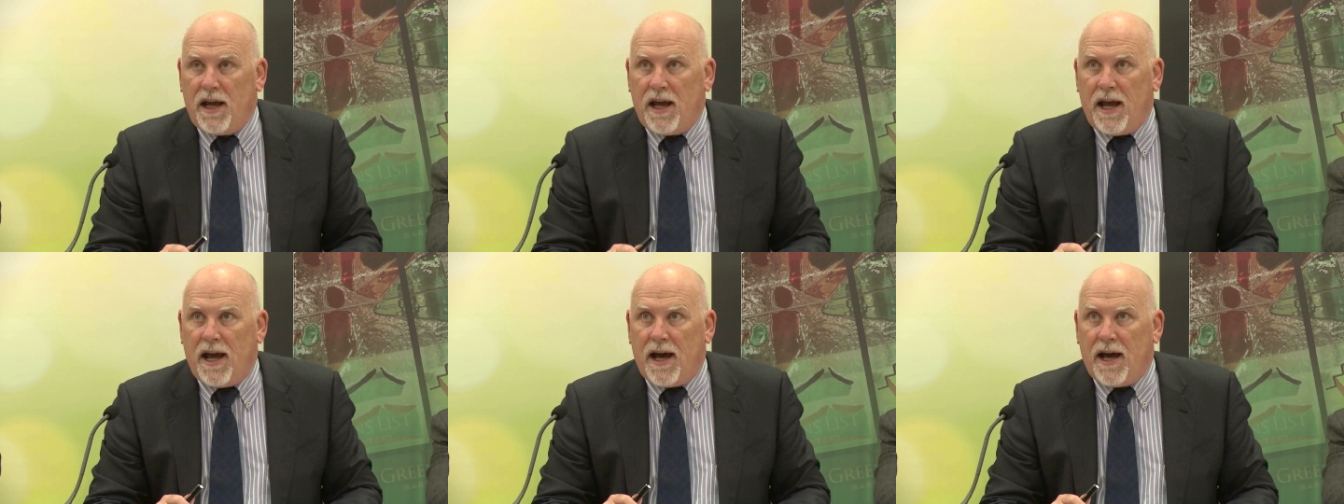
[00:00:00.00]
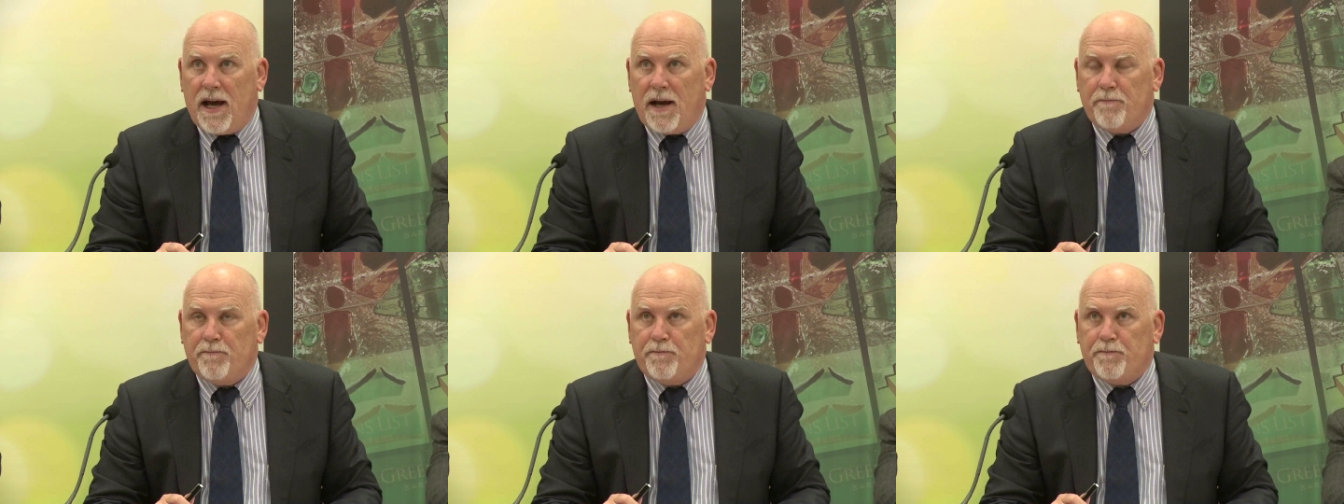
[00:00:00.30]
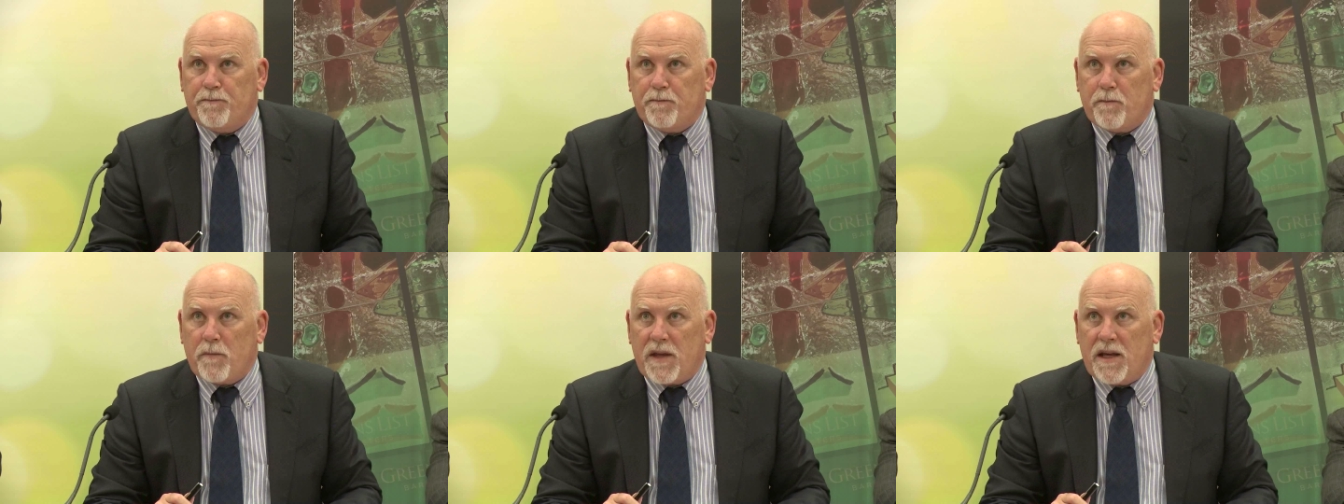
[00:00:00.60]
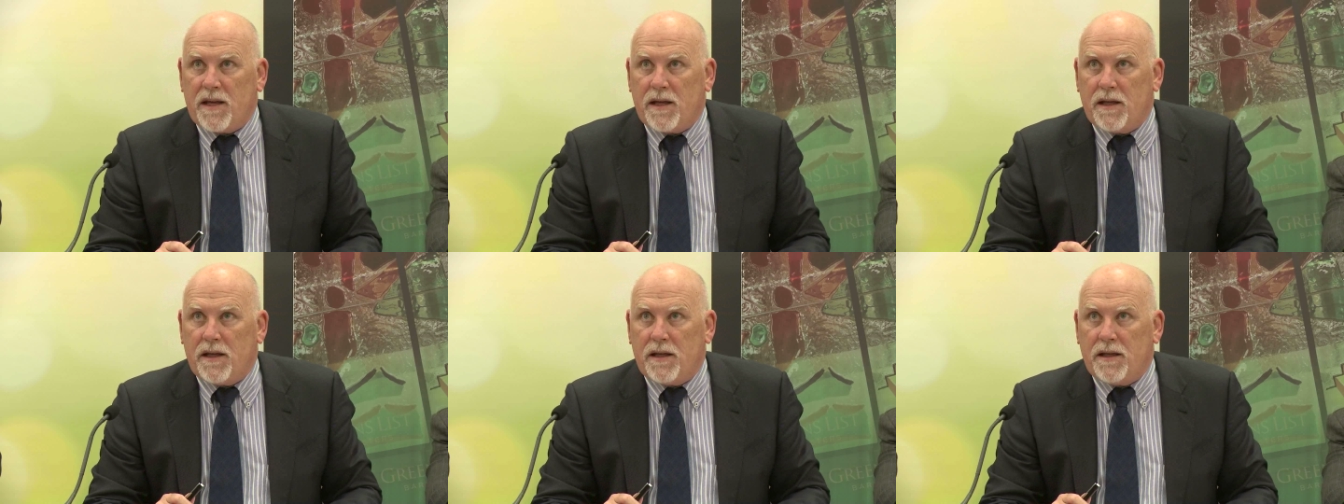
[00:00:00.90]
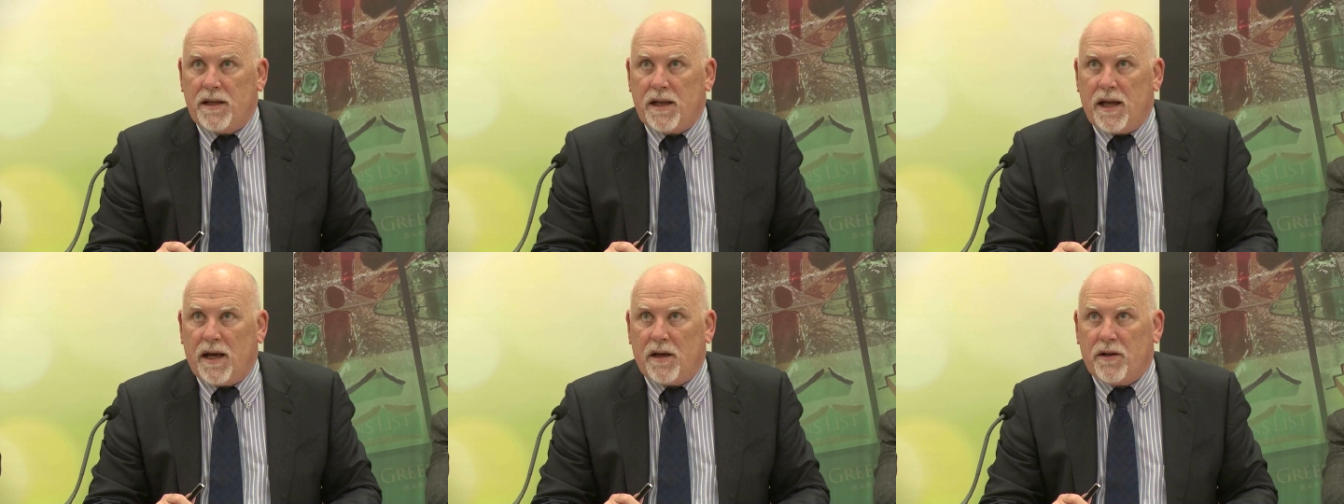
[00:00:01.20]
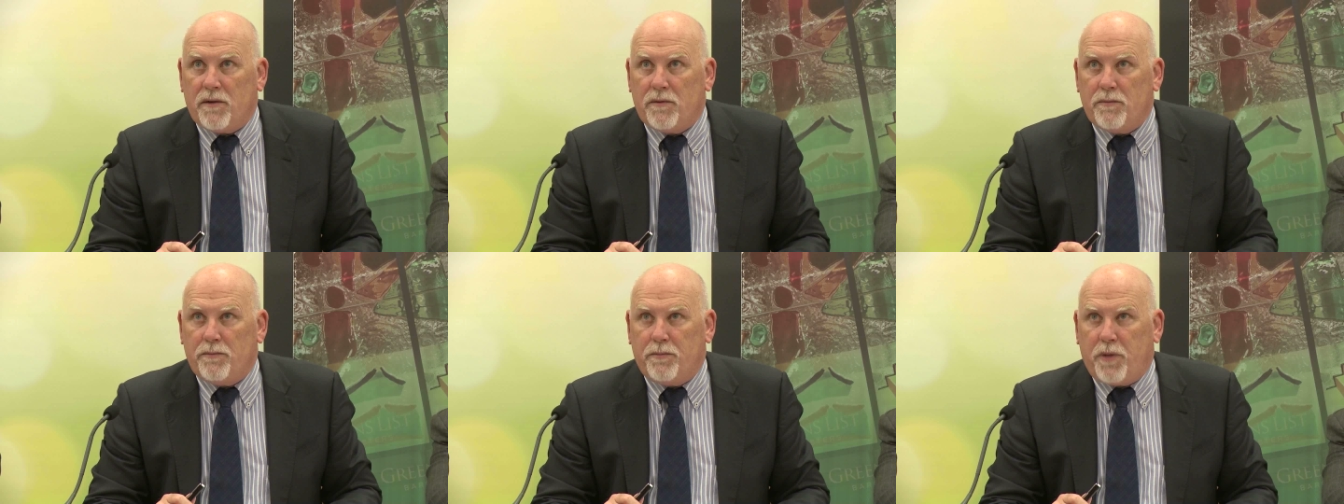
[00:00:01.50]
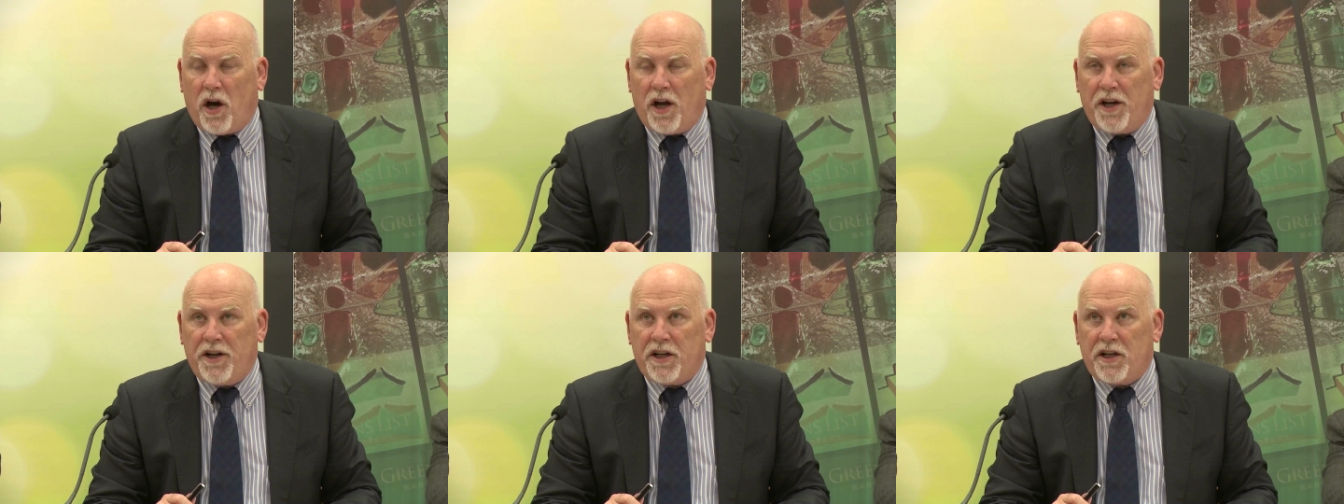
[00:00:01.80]
now
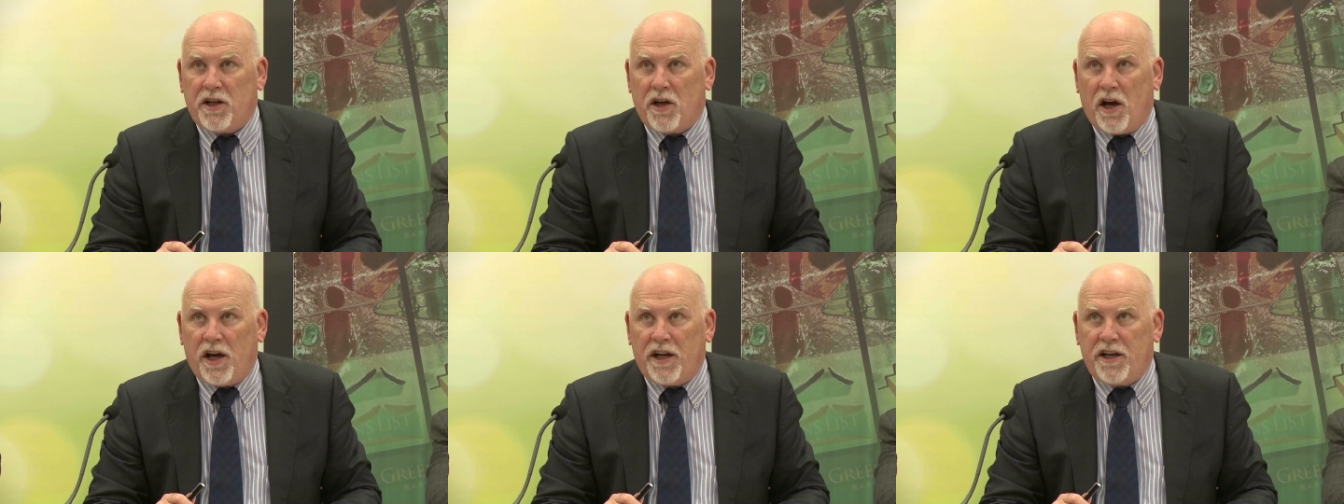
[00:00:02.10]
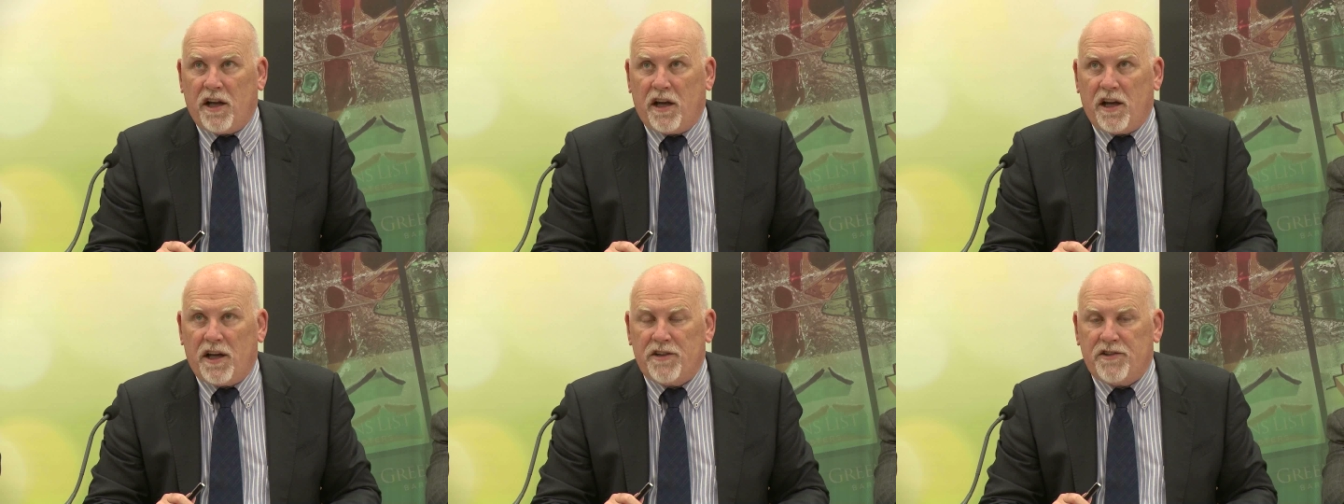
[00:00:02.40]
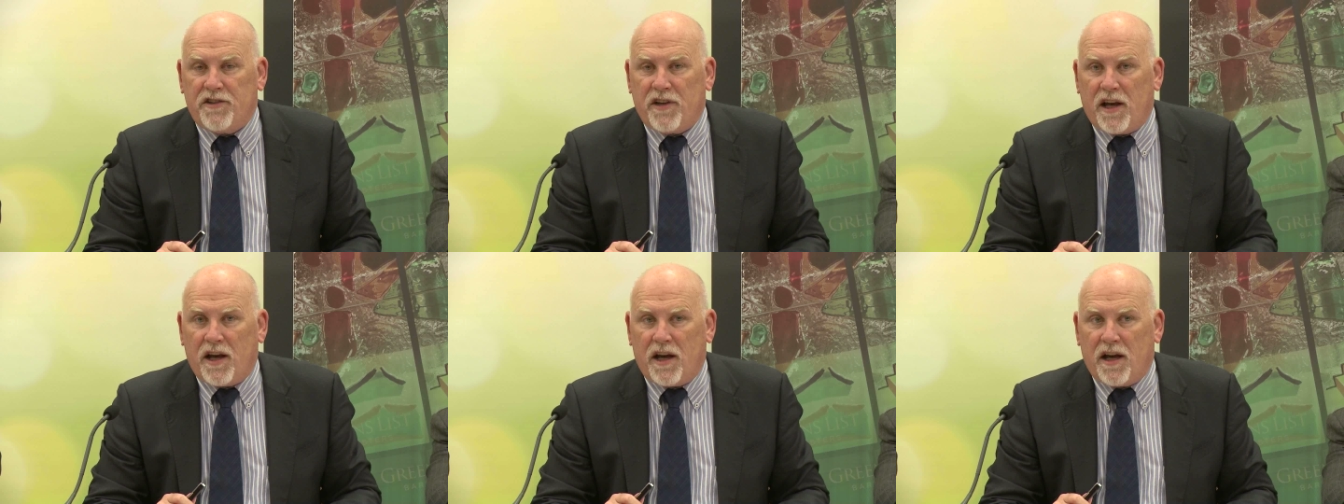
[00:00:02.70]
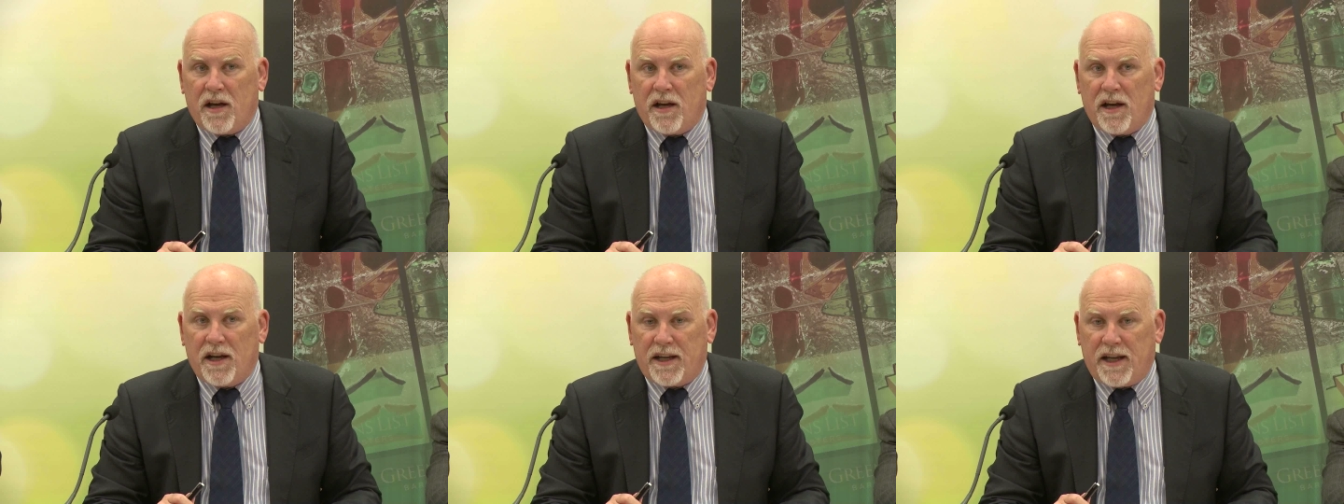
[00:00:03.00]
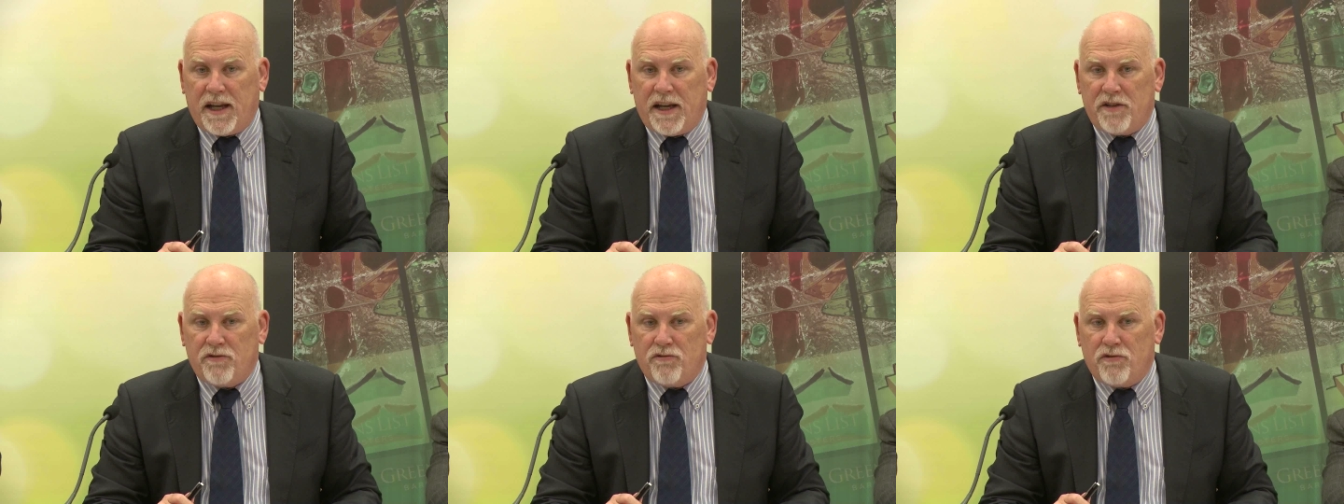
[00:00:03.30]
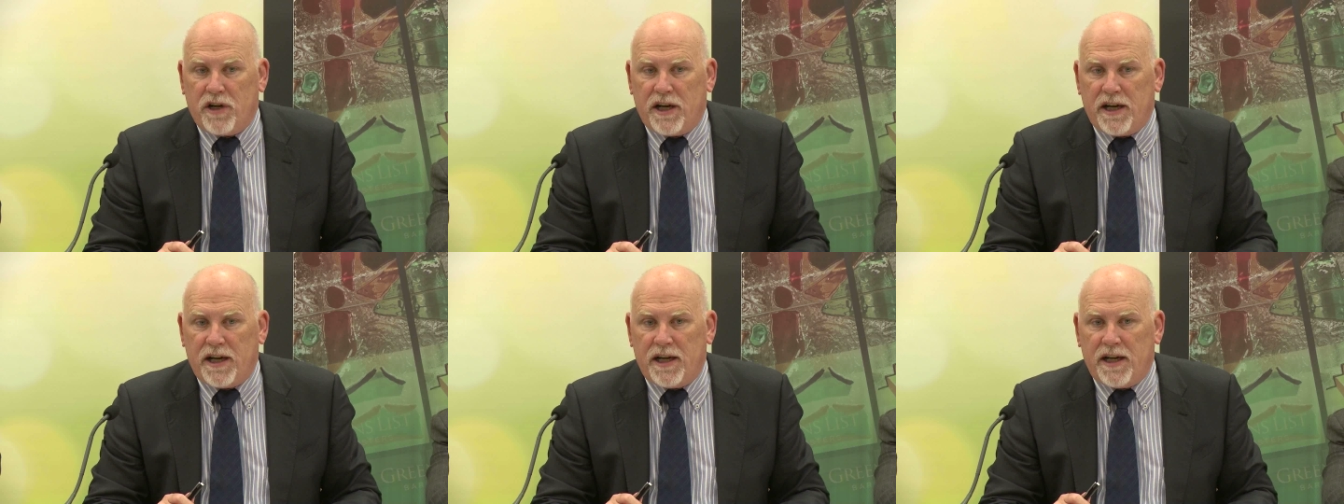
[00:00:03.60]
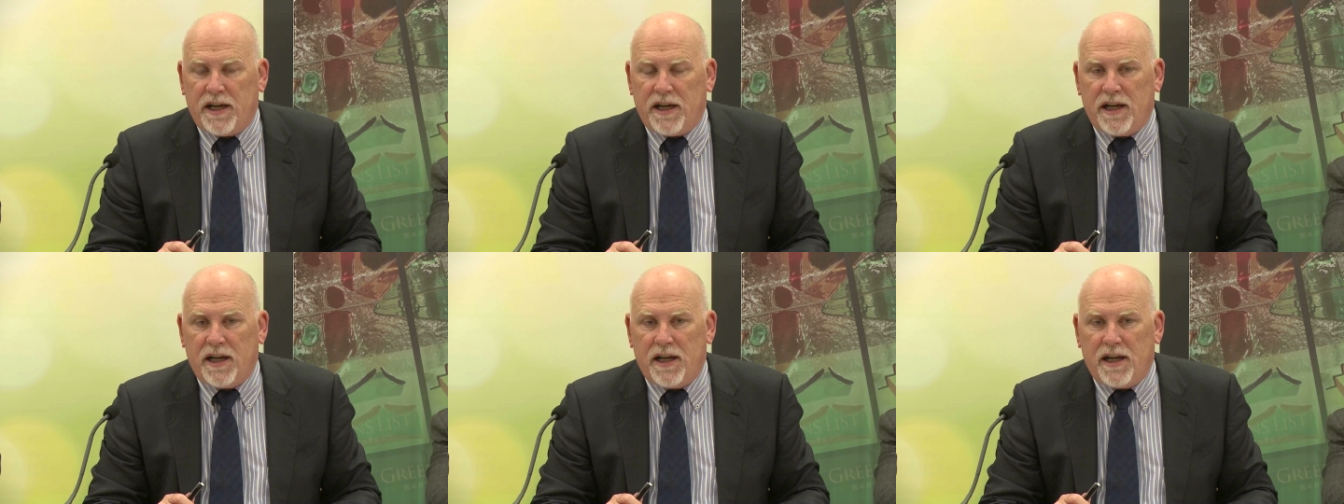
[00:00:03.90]
binding guidelines are again rare.